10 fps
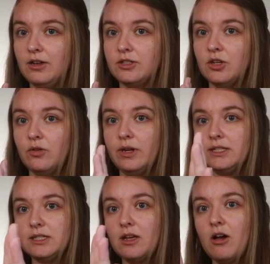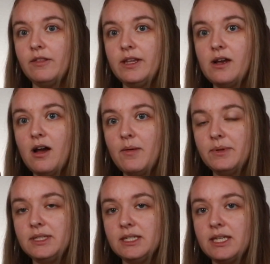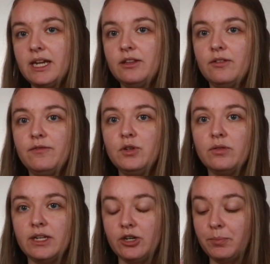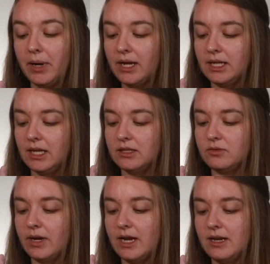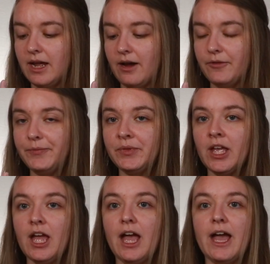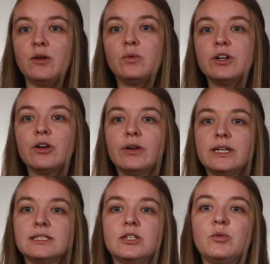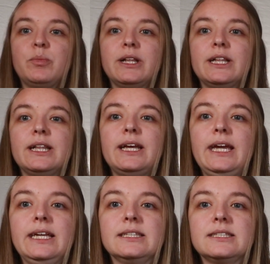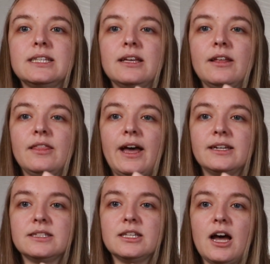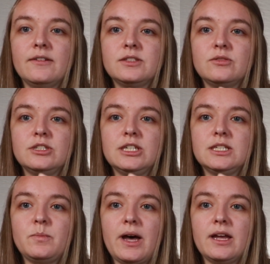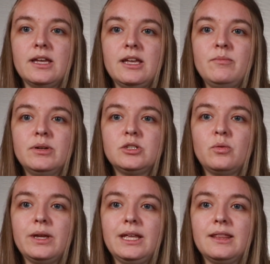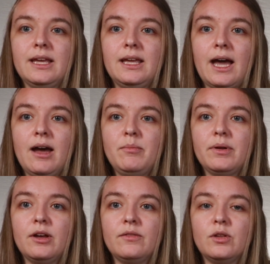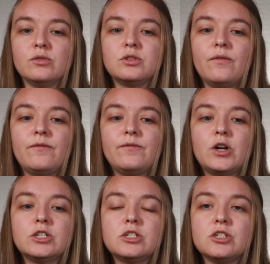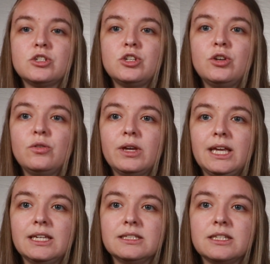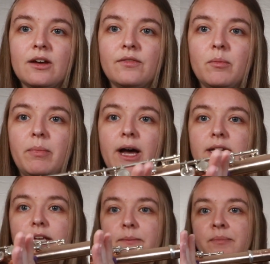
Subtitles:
So it's on the opposite side of the flute than your body is right now. And we're going to place that soft squishy spot in between the gap of those first 2 keys of the body.